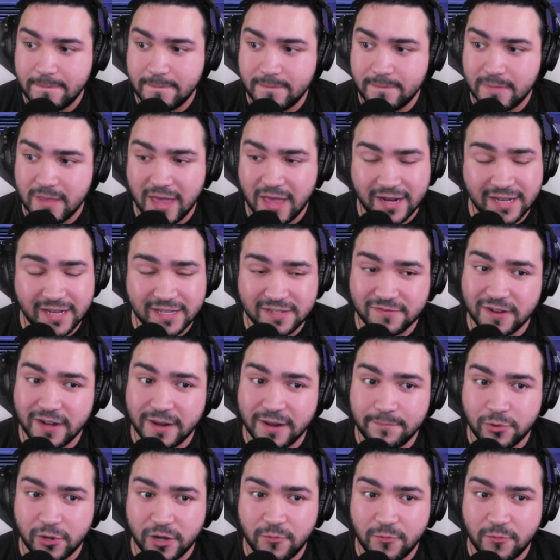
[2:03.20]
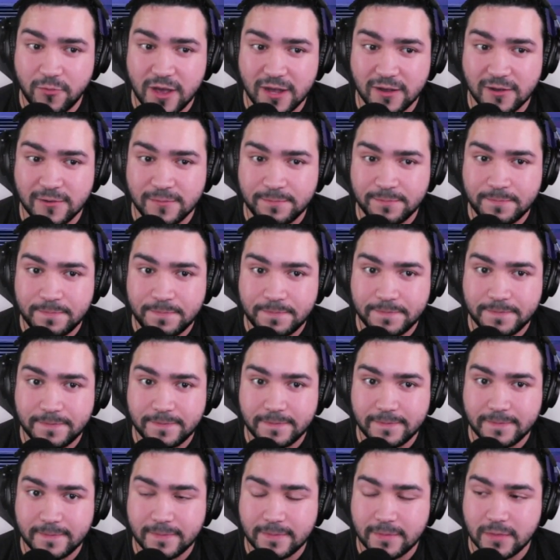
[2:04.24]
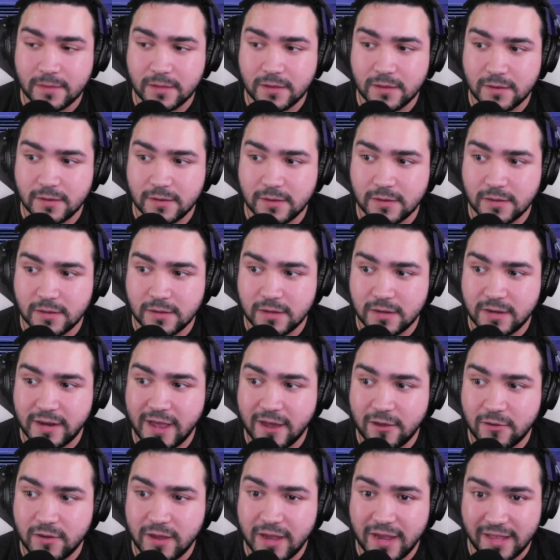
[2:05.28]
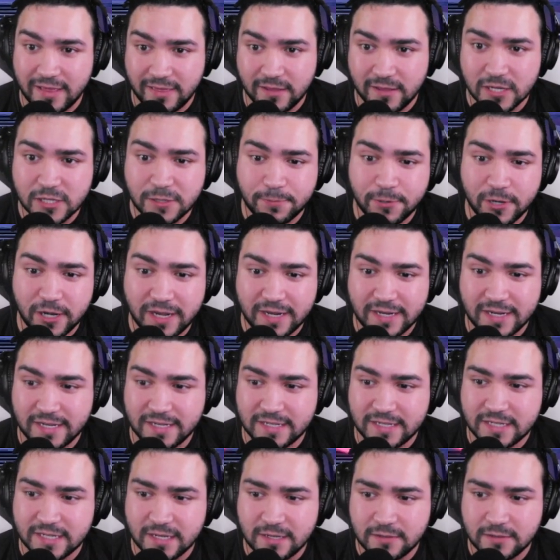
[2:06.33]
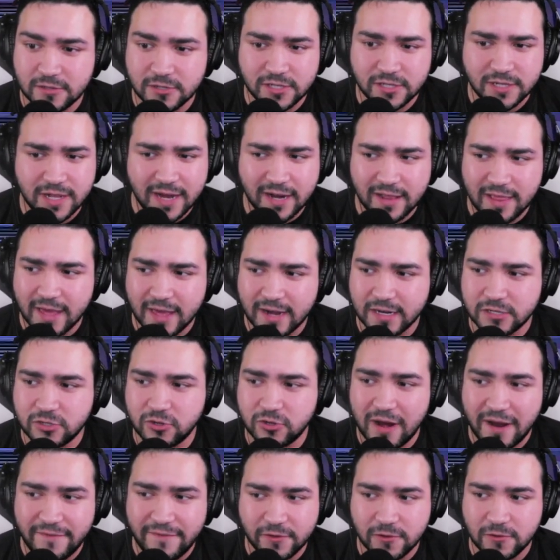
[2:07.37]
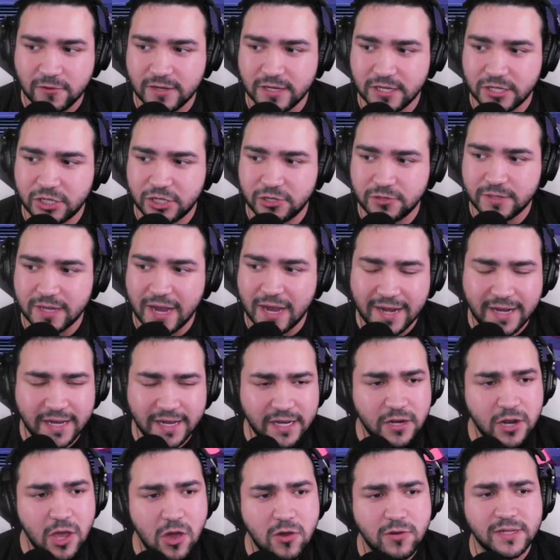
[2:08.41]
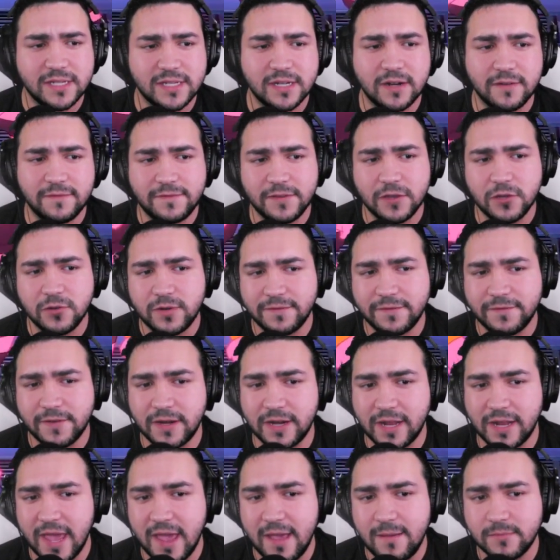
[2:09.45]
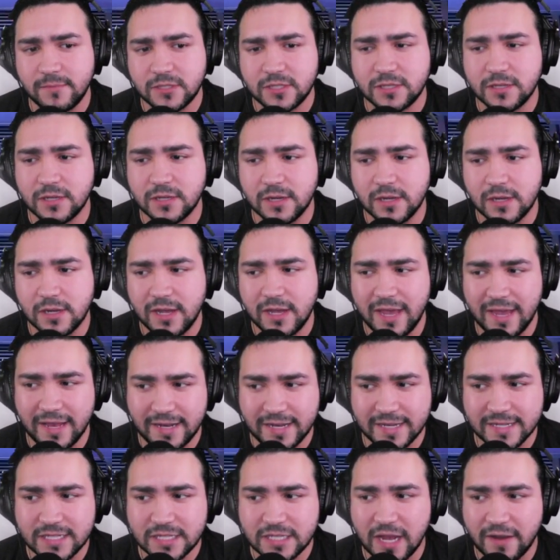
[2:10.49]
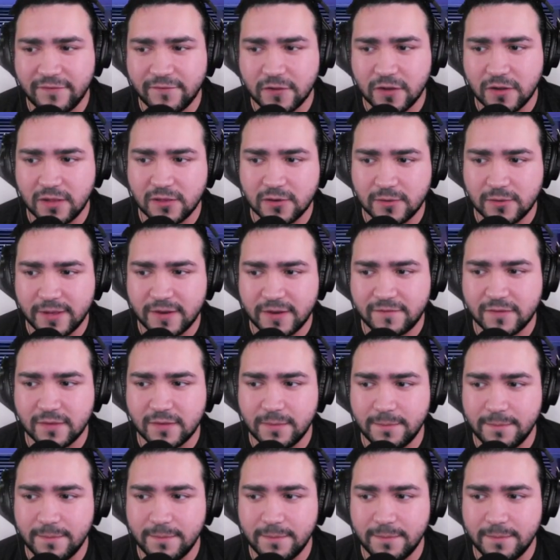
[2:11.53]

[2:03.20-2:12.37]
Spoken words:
and it's running pretty well. Now, it looks pretty decent. There's not a lot of graphical issues. I did notice in a few different games, it did suffer a little bit from